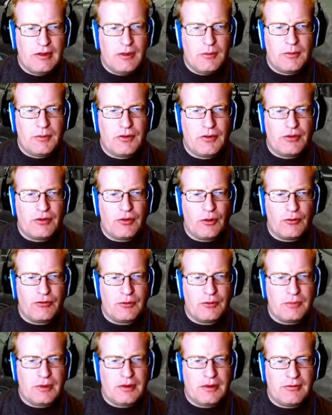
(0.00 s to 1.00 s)
but those are
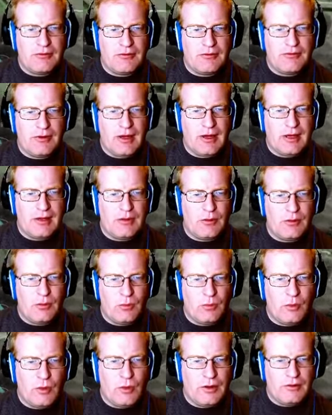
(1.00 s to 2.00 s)
being fed
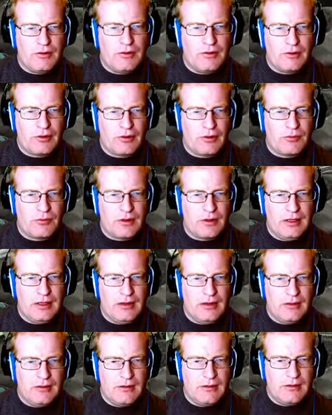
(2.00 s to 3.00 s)
one to
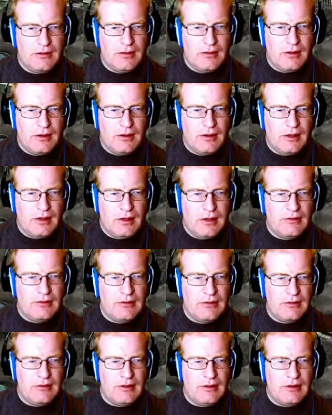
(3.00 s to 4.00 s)
three
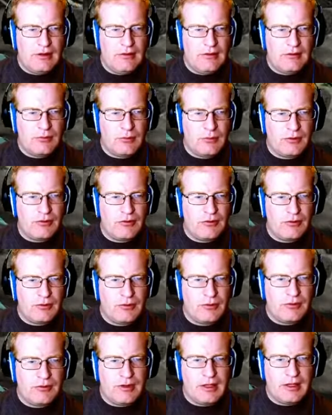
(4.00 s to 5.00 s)
into these, one, two,
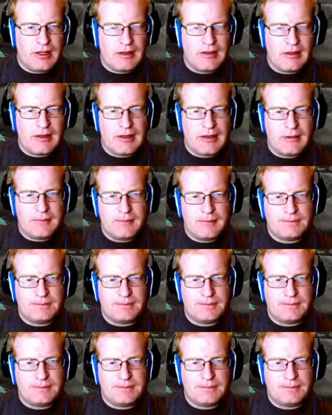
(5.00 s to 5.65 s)
three, like that.